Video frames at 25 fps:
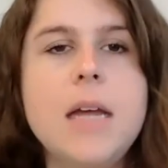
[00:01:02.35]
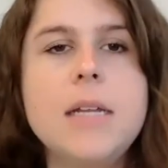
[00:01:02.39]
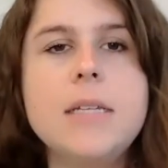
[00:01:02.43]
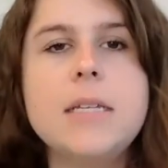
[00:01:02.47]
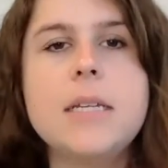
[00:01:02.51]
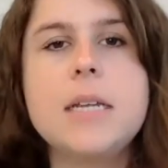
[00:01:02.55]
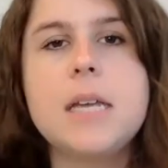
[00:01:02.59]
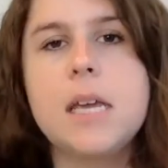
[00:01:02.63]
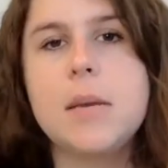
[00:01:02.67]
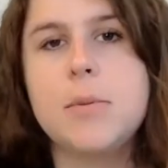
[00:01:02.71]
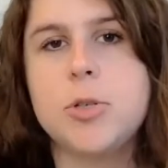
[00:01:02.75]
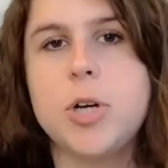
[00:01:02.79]

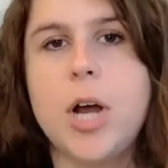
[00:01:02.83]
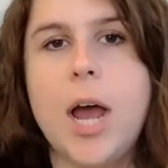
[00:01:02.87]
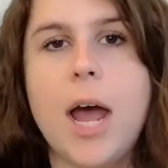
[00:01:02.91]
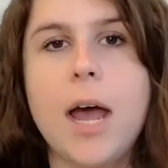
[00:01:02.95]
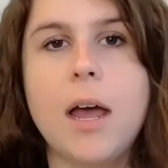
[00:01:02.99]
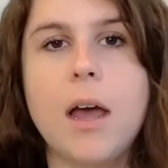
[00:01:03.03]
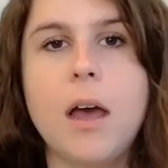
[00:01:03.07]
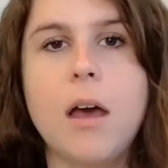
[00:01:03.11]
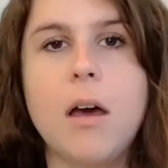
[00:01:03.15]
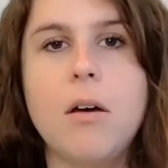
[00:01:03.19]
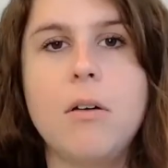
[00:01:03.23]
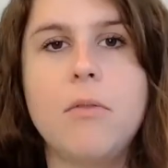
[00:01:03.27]
to keep
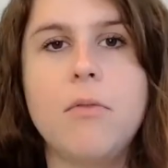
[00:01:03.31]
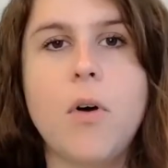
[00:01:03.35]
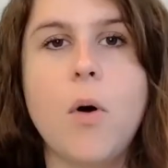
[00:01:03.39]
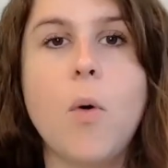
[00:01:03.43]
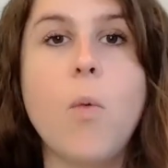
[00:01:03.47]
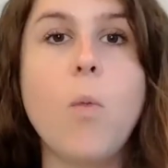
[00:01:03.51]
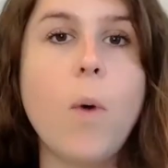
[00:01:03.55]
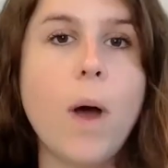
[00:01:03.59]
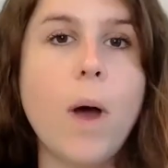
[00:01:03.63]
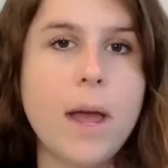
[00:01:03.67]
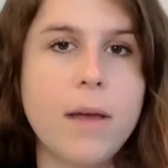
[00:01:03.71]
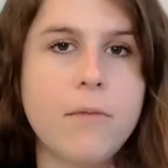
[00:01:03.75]
track of
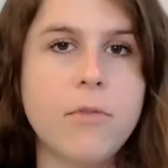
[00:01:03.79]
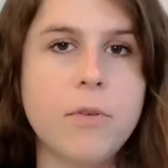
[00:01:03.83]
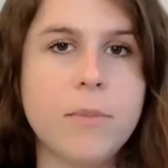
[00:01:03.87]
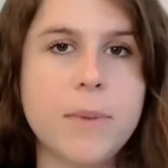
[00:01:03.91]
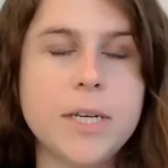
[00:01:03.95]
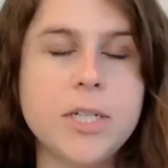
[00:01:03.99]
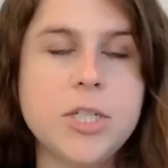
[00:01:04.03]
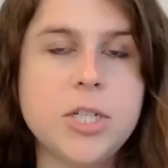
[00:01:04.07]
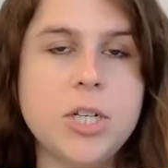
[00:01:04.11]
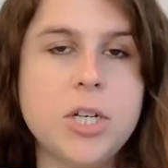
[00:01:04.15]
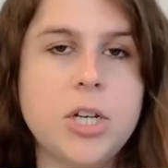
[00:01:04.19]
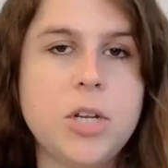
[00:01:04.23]
what
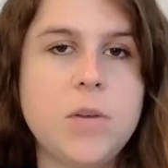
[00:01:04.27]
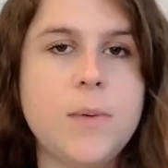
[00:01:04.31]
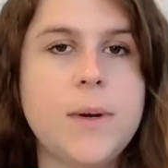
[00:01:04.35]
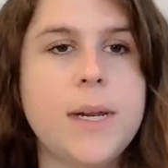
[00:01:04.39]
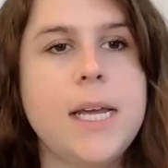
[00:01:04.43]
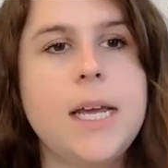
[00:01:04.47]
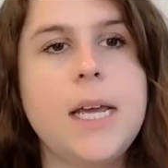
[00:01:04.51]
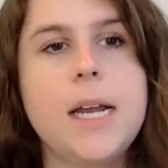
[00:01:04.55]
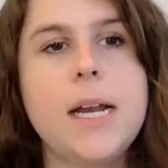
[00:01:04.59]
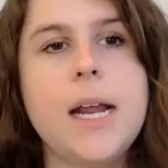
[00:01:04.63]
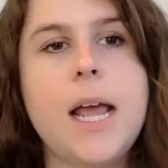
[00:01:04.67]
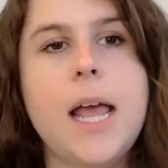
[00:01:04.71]
information you
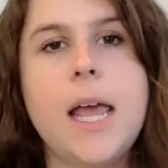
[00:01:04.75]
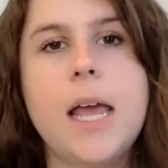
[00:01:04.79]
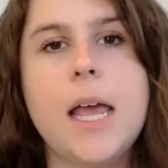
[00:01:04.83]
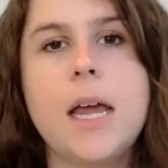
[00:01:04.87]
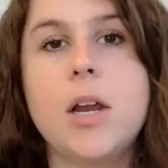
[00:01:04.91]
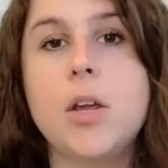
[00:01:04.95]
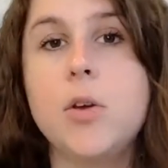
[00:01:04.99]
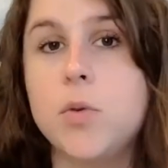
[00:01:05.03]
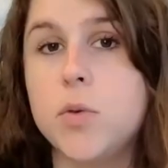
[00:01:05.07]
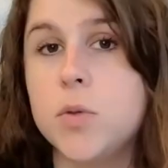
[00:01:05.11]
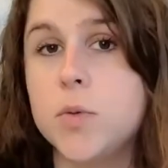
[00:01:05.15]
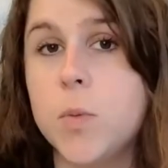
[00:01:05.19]
need and
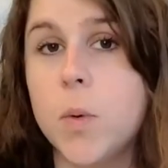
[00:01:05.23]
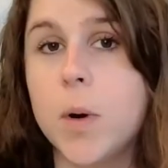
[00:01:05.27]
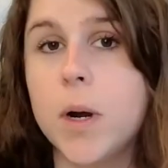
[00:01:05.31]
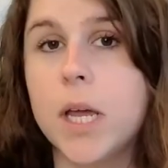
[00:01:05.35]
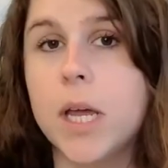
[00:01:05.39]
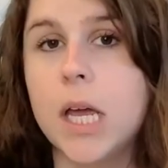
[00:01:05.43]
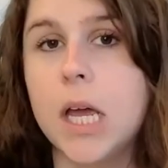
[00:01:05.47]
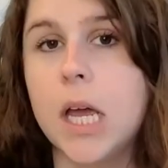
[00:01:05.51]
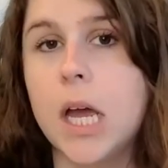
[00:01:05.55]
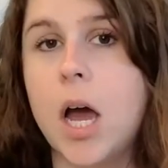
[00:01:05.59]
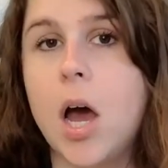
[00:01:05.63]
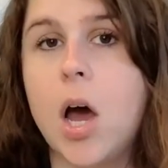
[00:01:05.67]
who's
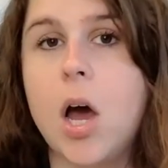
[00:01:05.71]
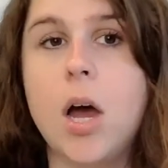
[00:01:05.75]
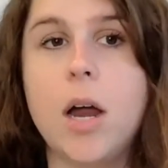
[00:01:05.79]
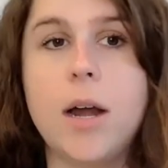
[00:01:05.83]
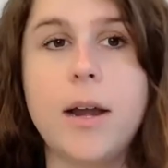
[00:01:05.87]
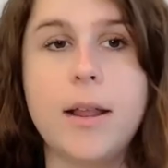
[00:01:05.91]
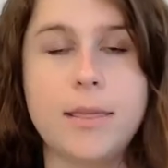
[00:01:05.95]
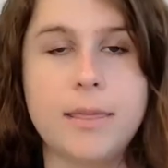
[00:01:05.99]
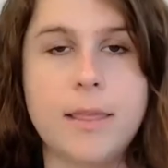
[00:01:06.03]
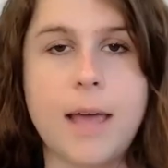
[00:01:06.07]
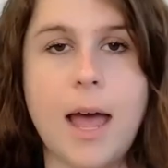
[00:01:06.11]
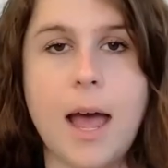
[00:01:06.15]
working
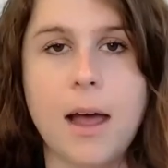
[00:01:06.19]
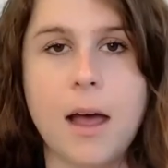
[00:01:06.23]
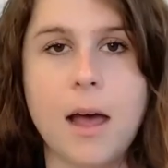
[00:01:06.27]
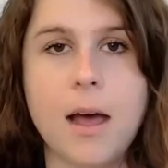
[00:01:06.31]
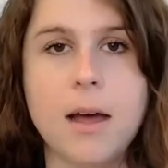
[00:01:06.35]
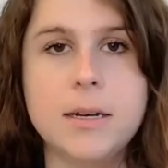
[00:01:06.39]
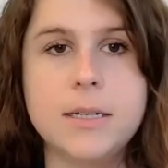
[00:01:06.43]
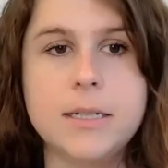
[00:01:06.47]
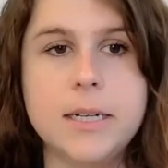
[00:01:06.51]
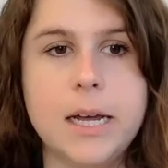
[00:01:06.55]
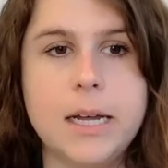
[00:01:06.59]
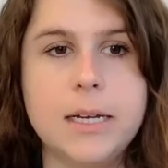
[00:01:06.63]
on that
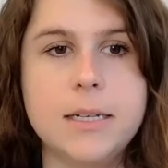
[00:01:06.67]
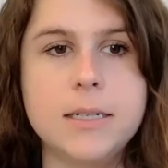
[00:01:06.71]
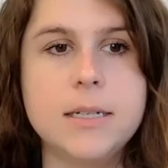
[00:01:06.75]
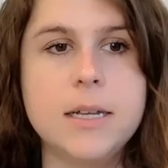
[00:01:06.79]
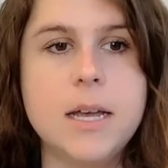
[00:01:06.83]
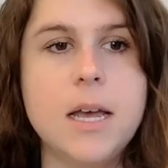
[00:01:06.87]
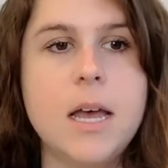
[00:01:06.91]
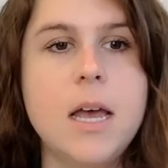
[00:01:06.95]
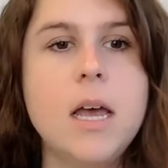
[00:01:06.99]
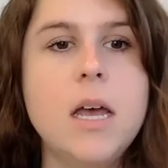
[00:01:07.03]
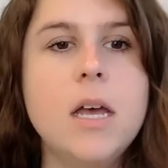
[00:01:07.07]
content.